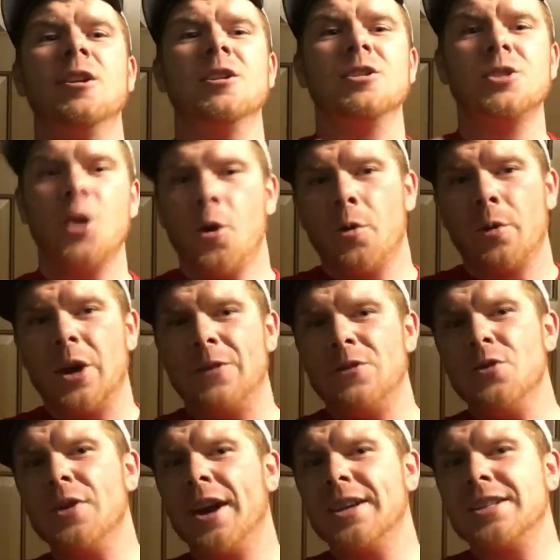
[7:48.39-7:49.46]
So, if
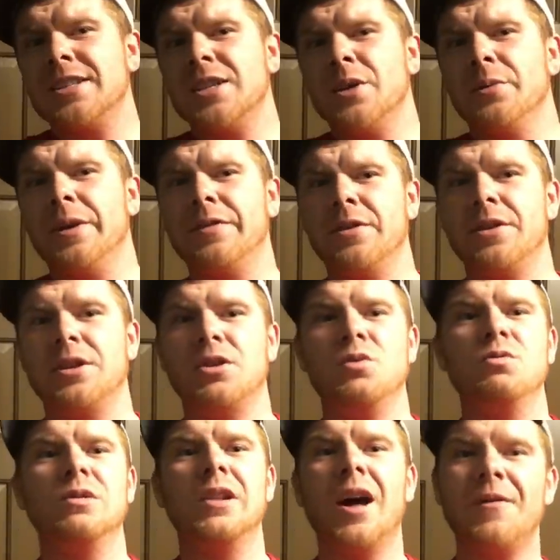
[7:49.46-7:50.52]
you guys see a river that you
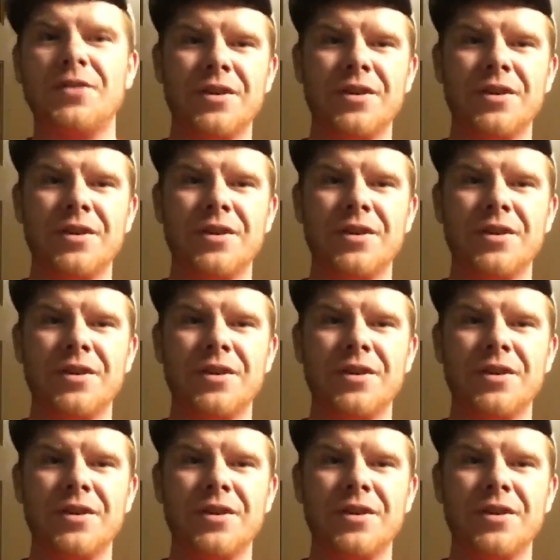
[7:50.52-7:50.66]
would love